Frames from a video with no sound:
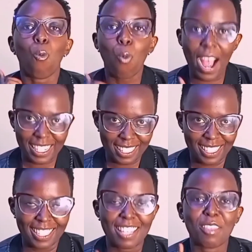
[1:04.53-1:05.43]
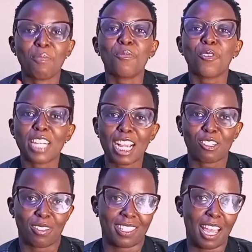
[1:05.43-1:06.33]
once the
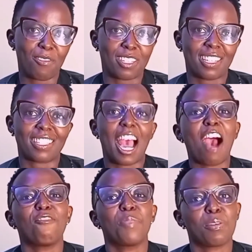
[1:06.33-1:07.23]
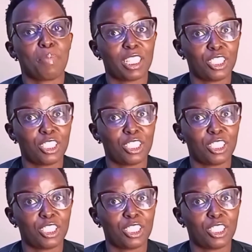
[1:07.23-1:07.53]
product or services have been